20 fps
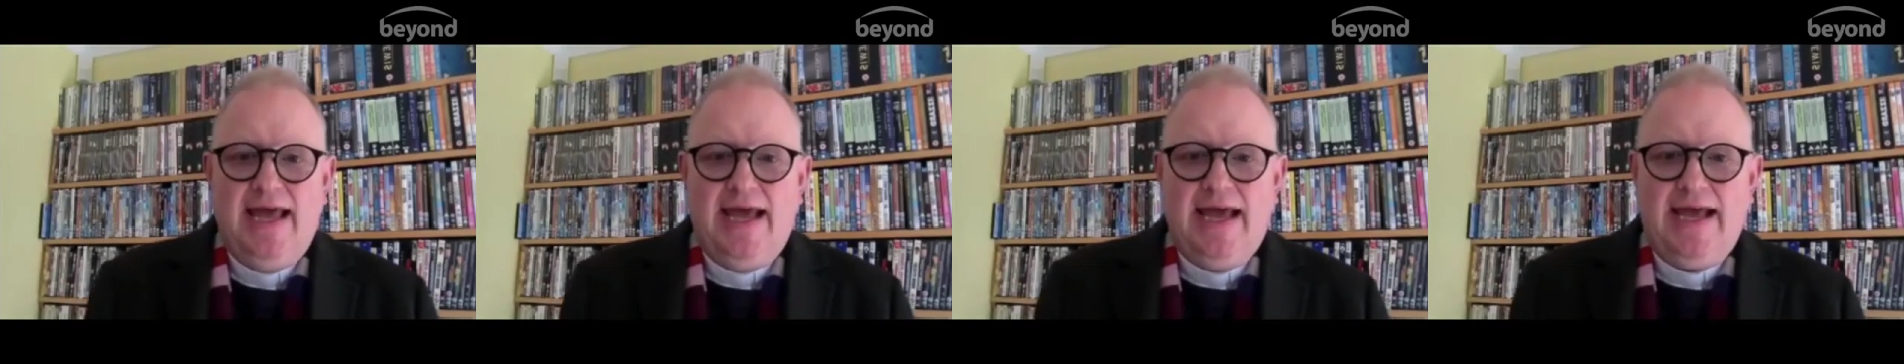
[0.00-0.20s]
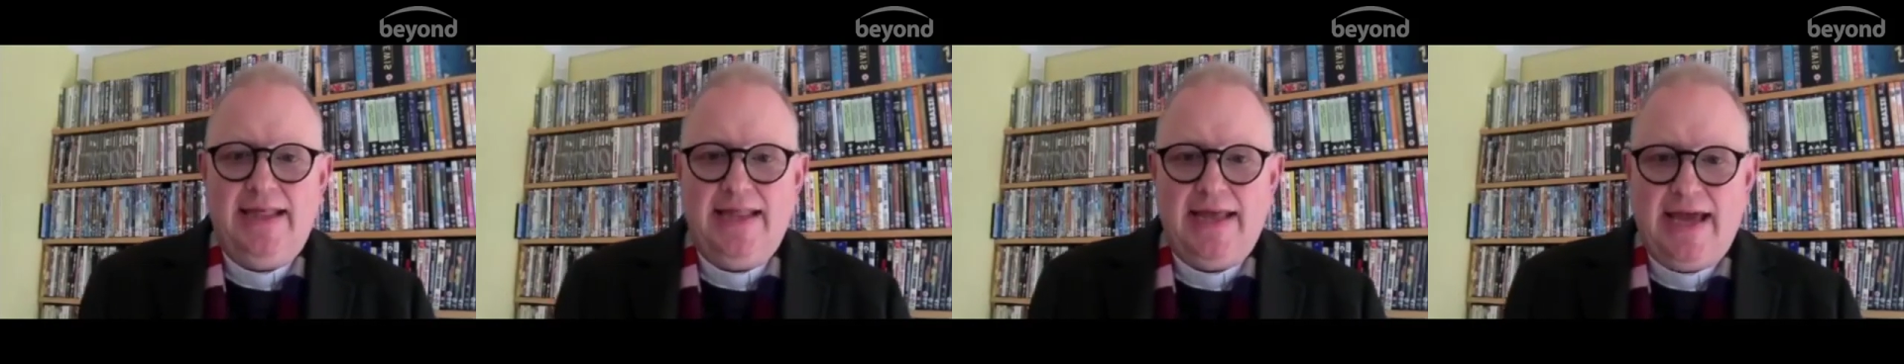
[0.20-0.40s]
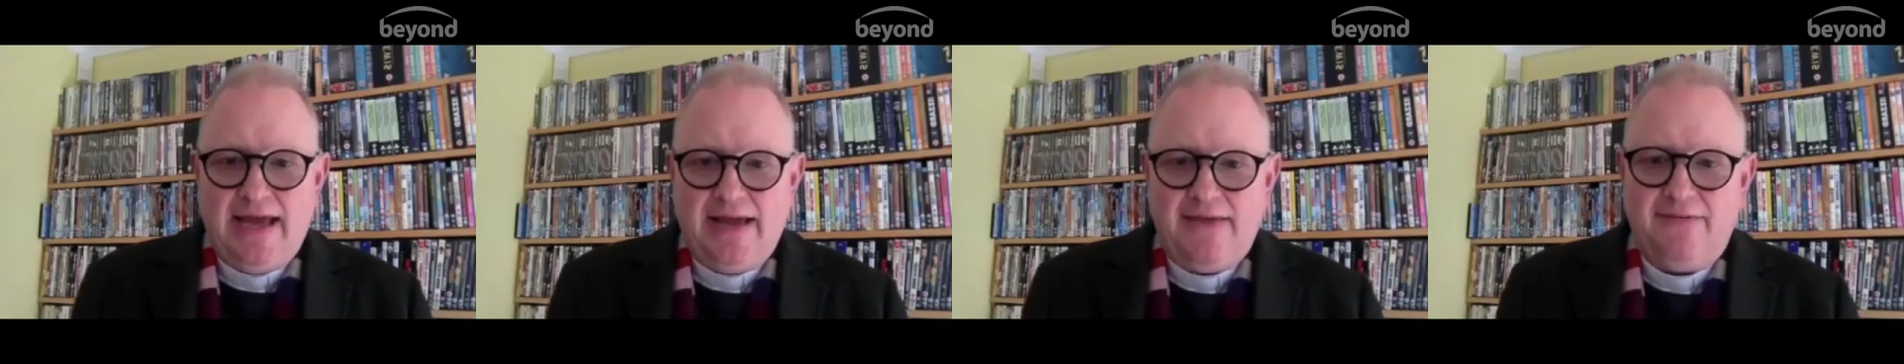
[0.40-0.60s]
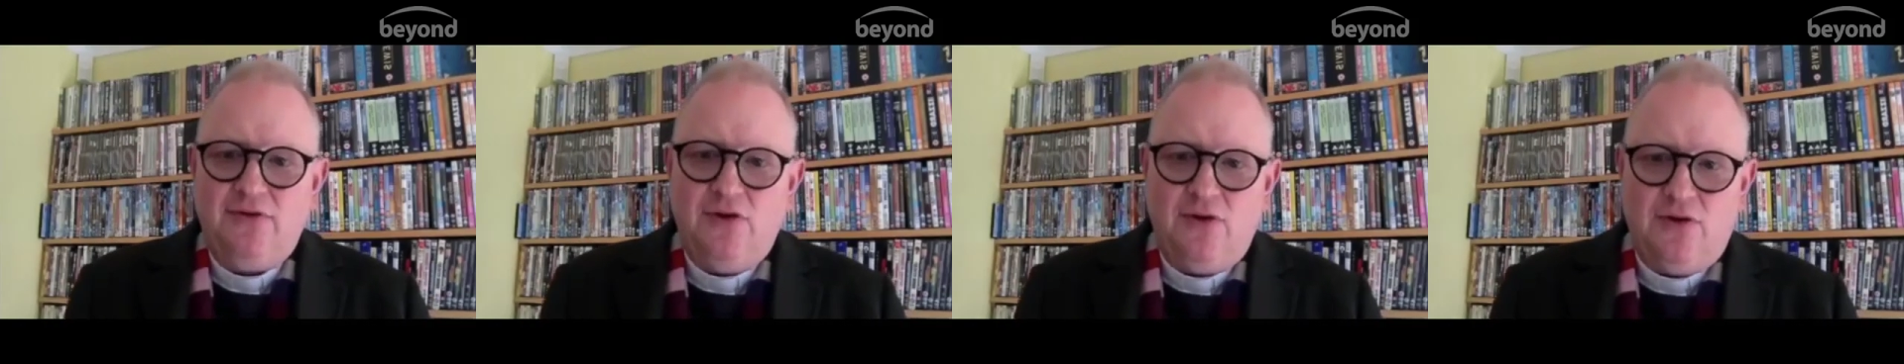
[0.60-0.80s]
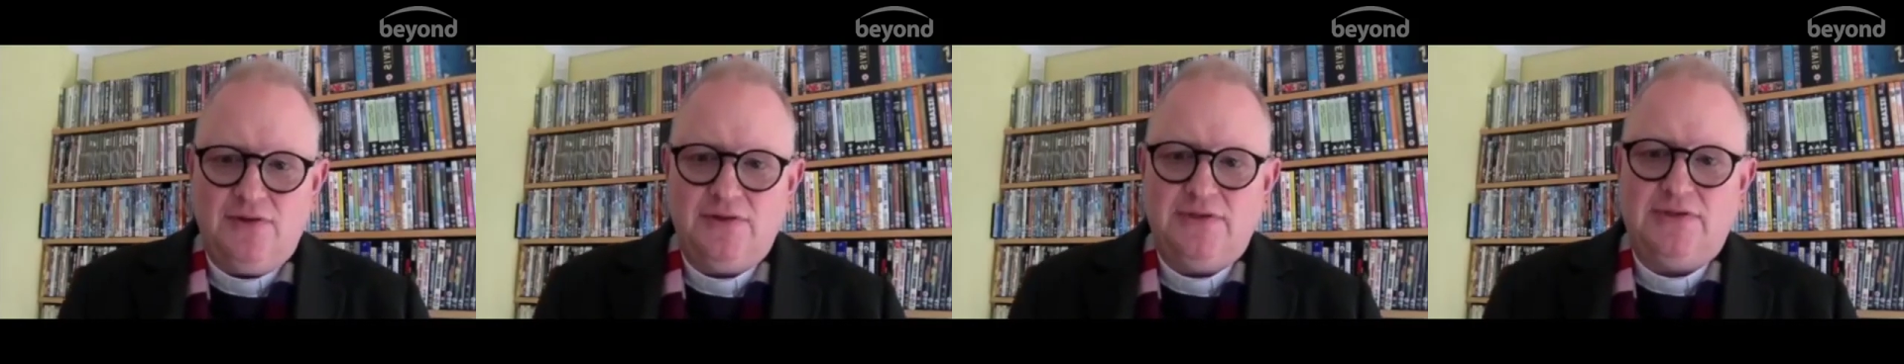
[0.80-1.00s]
and the have
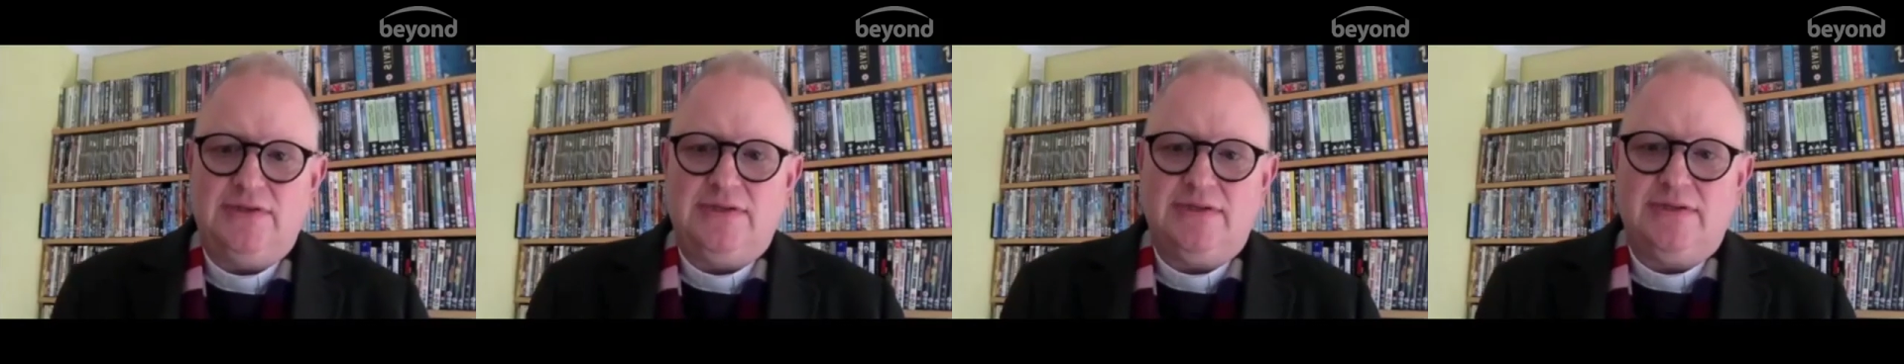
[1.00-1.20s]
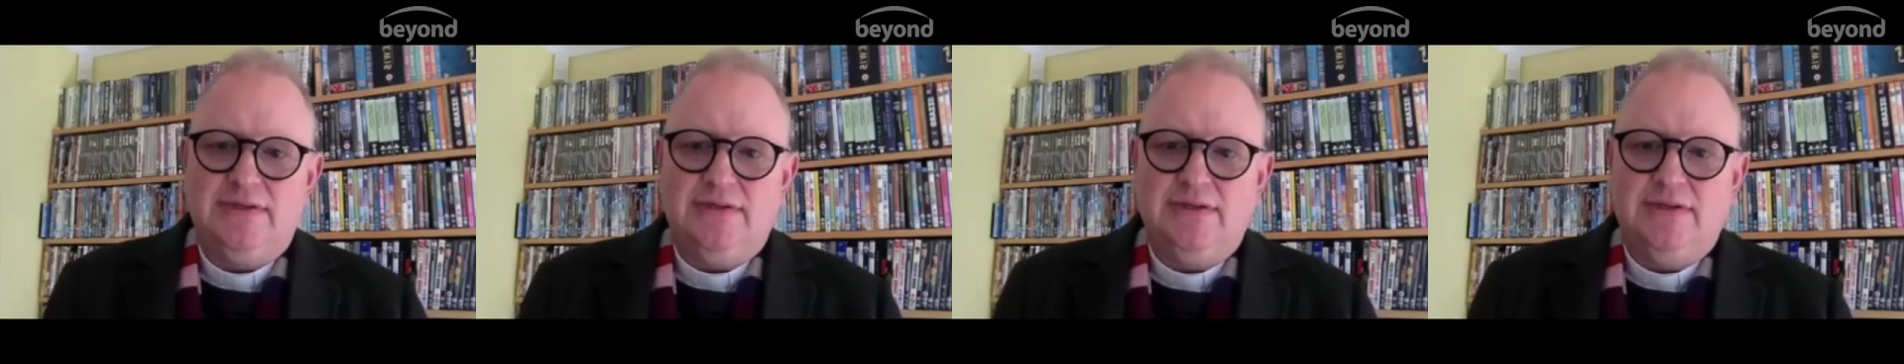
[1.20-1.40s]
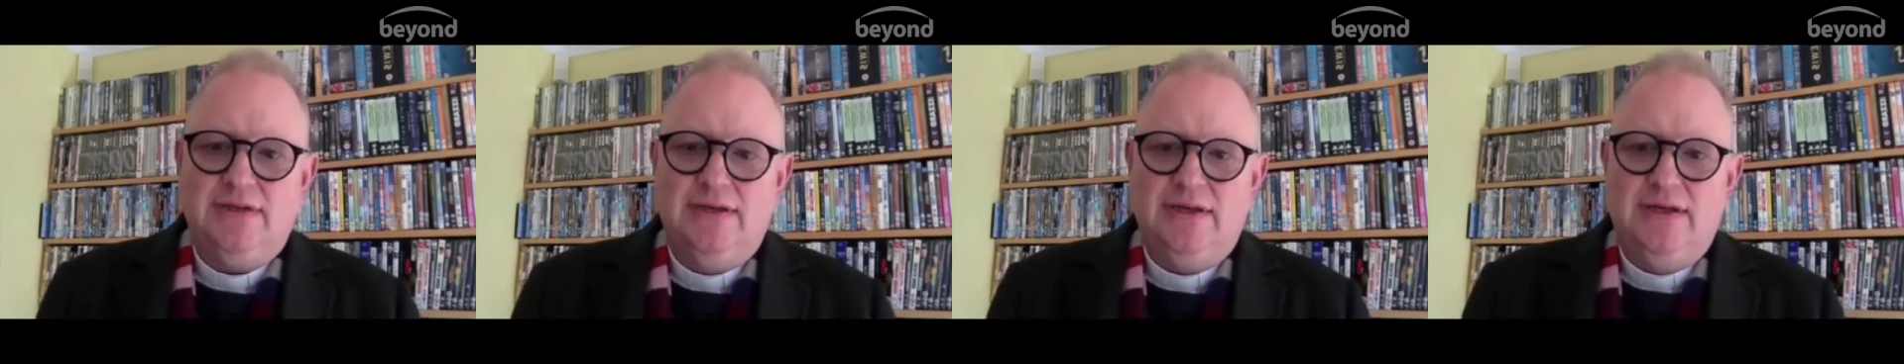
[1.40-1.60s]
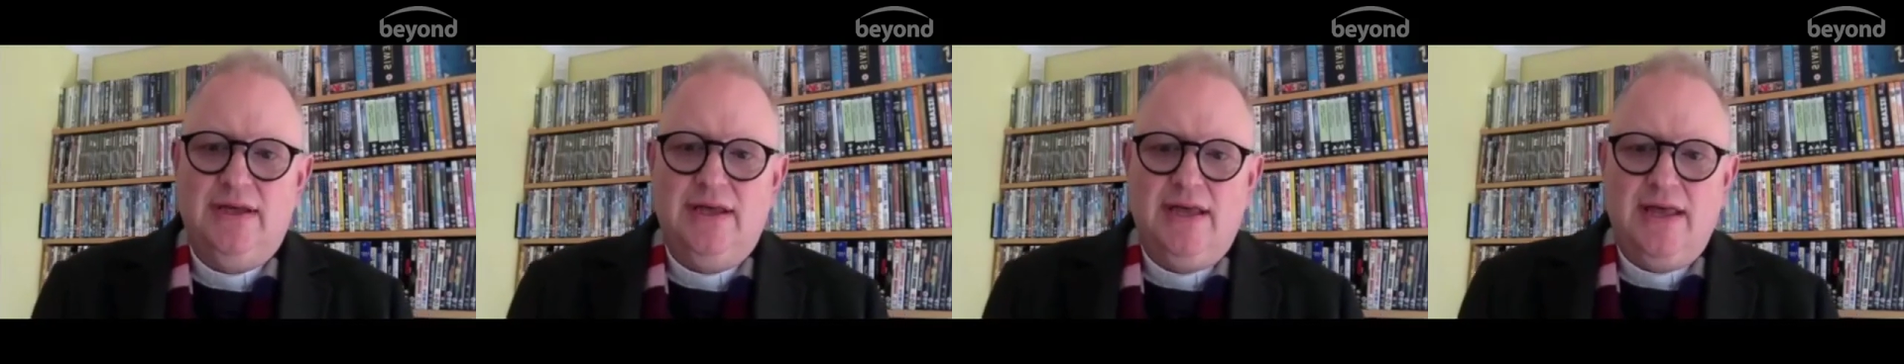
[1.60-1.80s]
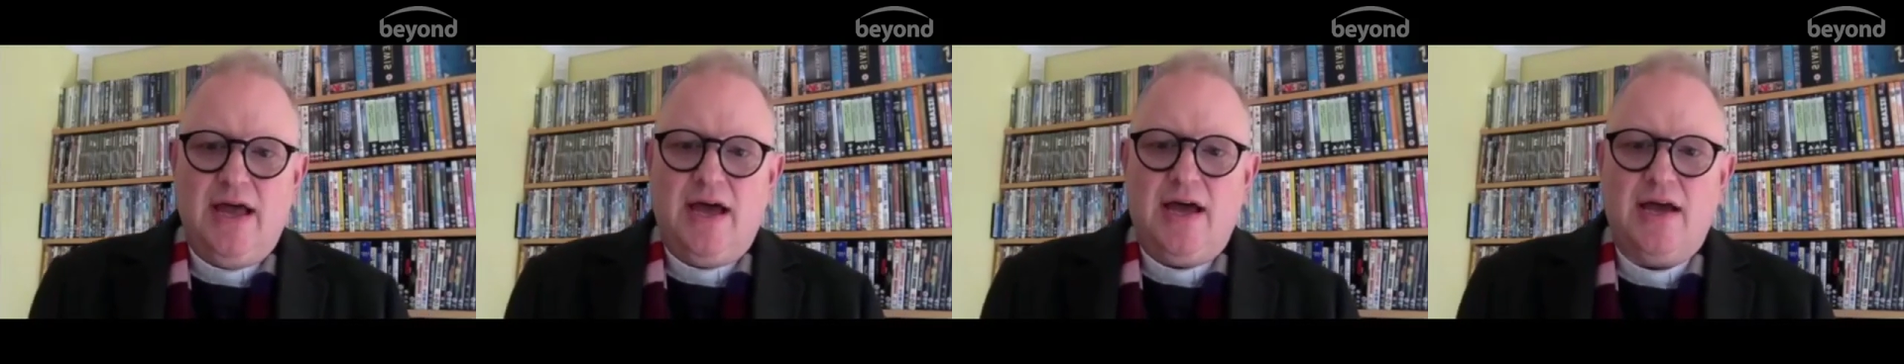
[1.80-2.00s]
nots.
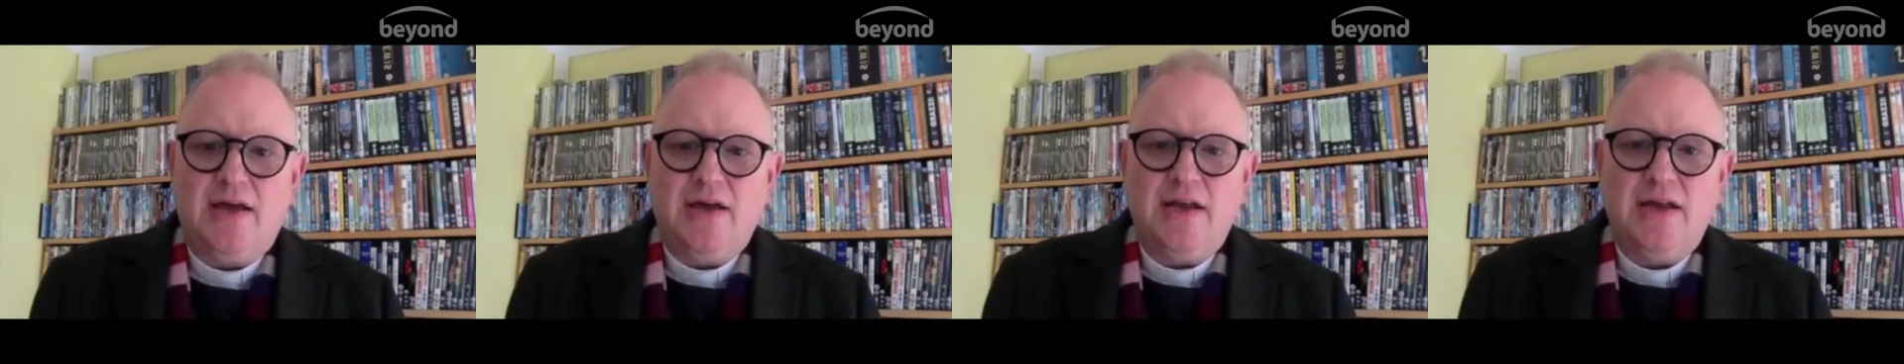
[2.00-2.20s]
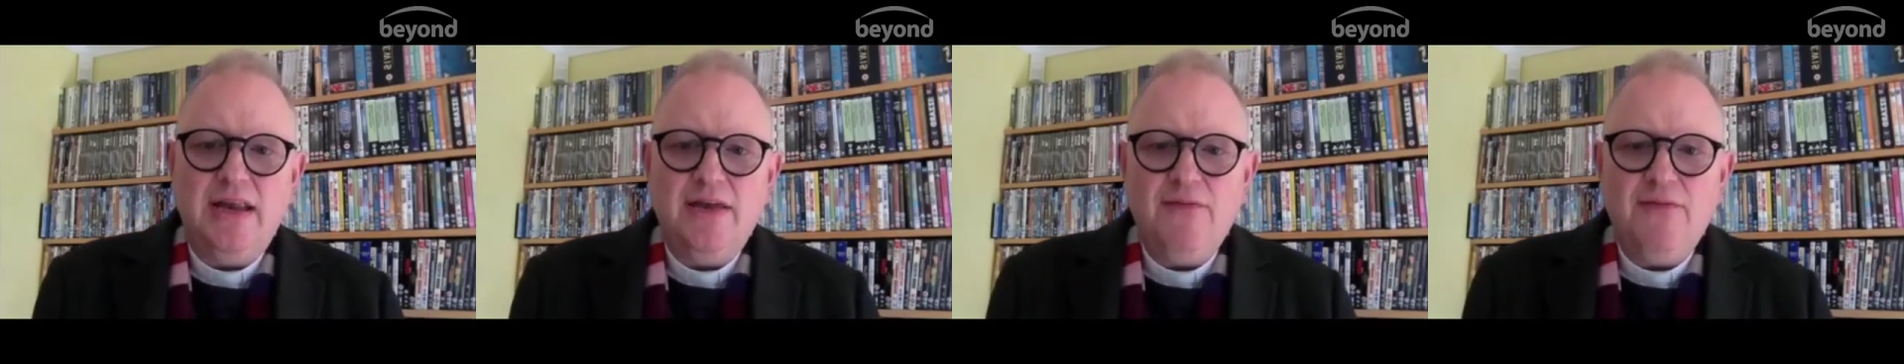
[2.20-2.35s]
I could